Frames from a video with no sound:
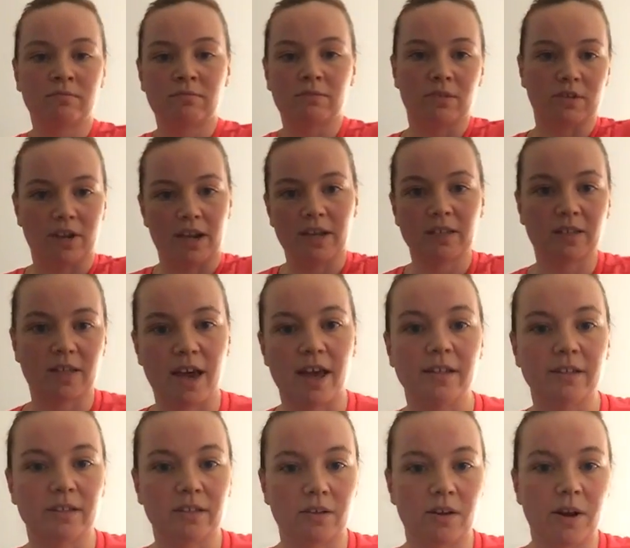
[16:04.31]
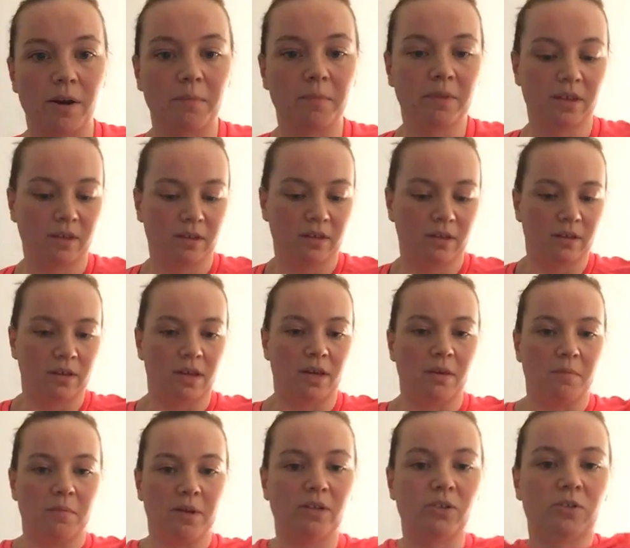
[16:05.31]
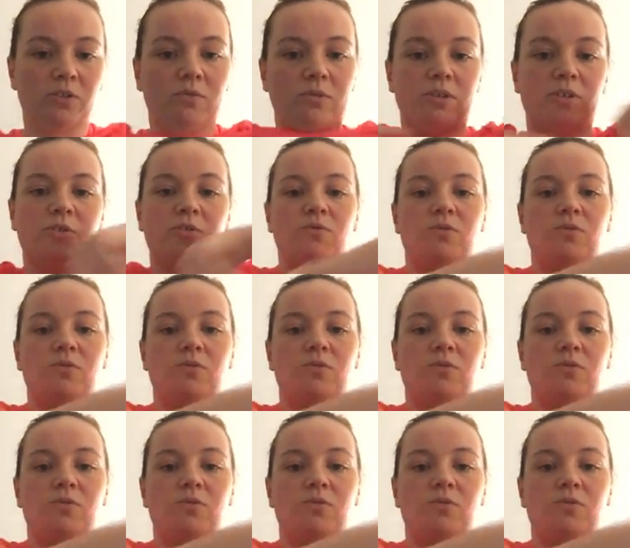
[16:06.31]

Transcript: the rest of the hand and arm. But I just want to show